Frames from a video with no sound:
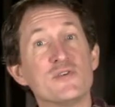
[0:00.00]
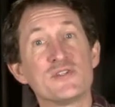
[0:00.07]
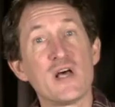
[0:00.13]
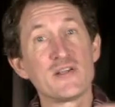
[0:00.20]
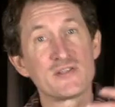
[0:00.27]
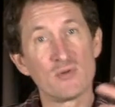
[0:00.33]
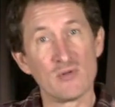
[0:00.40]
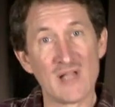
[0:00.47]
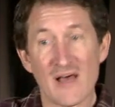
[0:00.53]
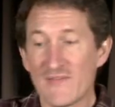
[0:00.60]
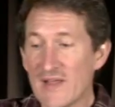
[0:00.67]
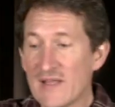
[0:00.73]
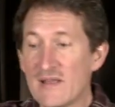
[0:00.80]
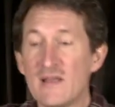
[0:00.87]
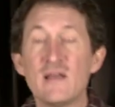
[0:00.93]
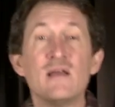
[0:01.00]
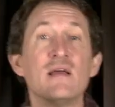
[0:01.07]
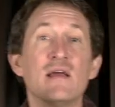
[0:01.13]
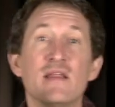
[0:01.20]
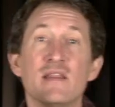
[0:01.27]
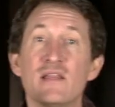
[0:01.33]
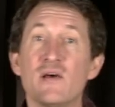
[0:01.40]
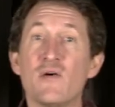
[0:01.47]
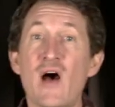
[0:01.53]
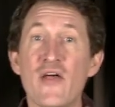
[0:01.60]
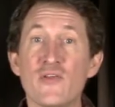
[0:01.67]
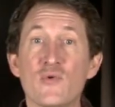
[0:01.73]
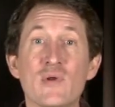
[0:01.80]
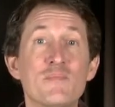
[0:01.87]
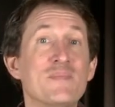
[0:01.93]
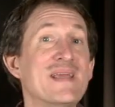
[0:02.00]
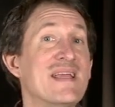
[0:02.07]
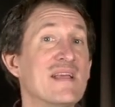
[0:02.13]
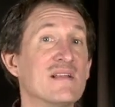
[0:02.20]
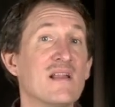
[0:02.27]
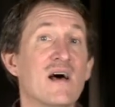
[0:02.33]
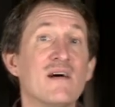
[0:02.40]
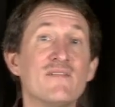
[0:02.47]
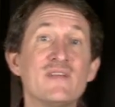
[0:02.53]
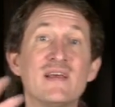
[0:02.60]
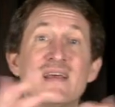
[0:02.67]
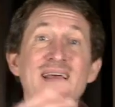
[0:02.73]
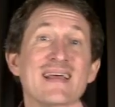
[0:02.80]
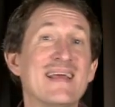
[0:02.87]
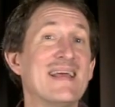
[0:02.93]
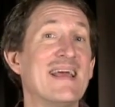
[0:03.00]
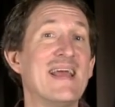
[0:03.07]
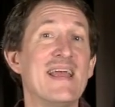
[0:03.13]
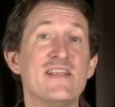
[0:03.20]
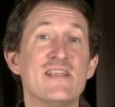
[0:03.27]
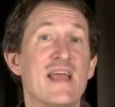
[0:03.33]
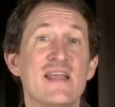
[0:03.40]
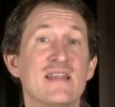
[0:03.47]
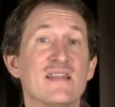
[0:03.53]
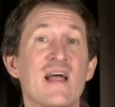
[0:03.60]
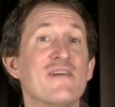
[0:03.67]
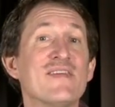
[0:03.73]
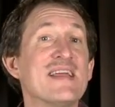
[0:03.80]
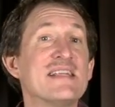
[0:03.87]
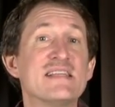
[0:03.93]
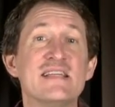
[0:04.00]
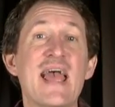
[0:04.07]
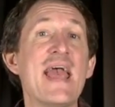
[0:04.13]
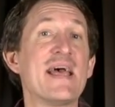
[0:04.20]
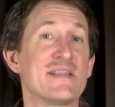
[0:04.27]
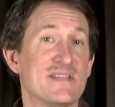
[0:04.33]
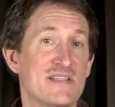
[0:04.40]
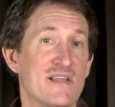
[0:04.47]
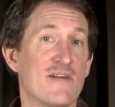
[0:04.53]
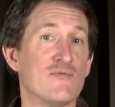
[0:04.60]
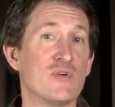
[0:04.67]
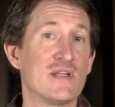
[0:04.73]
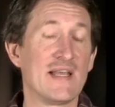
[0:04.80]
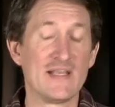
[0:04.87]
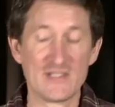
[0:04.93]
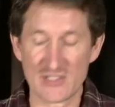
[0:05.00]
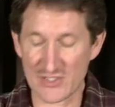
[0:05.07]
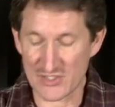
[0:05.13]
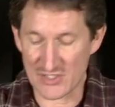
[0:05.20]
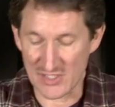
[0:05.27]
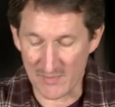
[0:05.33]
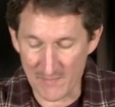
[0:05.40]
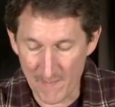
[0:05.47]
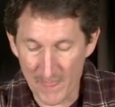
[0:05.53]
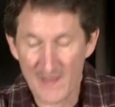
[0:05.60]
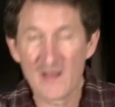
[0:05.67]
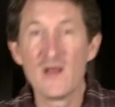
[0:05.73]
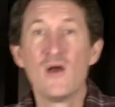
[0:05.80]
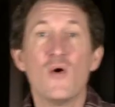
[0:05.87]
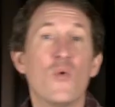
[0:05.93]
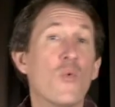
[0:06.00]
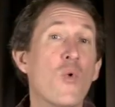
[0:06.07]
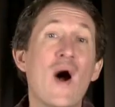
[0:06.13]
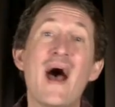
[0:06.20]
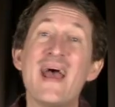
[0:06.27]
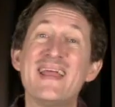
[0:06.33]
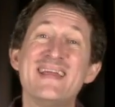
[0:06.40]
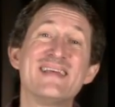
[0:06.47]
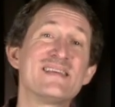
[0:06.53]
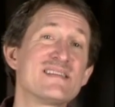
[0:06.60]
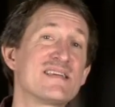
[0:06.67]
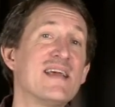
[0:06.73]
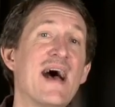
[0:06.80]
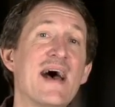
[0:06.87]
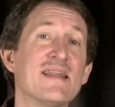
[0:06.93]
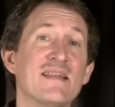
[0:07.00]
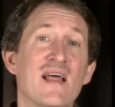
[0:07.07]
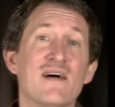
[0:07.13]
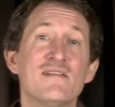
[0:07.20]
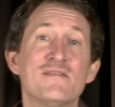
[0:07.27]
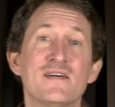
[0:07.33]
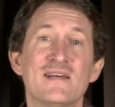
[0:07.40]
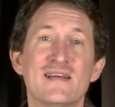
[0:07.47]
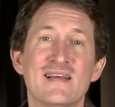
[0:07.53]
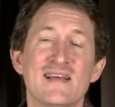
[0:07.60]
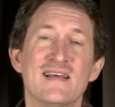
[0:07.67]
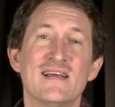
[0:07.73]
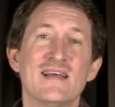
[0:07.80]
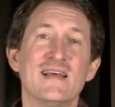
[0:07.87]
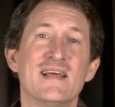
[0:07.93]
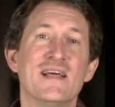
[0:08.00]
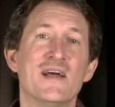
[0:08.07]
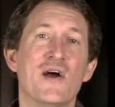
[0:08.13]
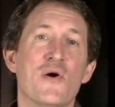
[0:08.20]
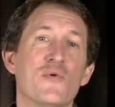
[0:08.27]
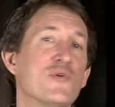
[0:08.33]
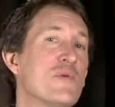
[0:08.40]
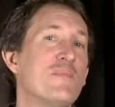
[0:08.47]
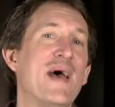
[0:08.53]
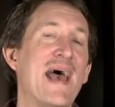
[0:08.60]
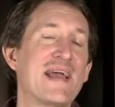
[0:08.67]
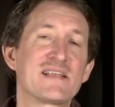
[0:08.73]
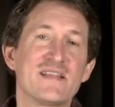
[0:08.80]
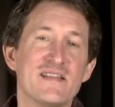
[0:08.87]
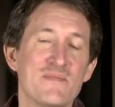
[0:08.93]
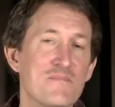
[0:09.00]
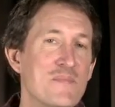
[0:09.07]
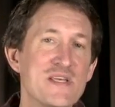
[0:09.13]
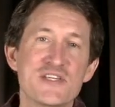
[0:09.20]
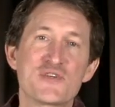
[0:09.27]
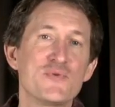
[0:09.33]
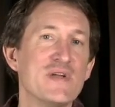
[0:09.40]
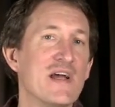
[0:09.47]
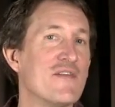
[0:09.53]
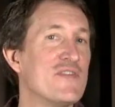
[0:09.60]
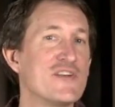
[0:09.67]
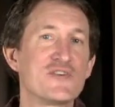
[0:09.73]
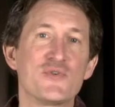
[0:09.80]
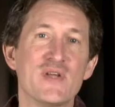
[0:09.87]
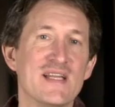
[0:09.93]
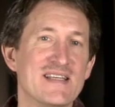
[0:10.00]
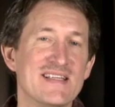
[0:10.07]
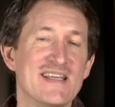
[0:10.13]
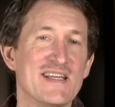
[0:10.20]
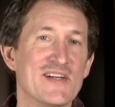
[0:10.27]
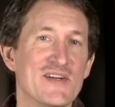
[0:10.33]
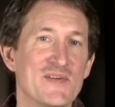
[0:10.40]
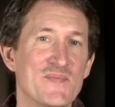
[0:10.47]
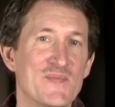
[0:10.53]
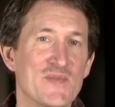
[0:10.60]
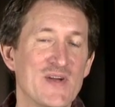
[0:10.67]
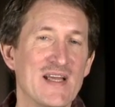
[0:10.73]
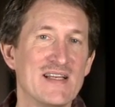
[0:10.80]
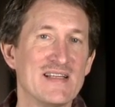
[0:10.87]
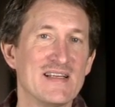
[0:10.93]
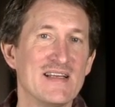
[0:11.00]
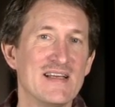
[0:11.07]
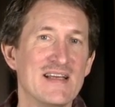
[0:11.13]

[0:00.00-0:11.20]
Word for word: who's also loving, the other one being loved. A, a loving dance of relationship. Why is God love? We're back to the mystery of the Trinity here, right?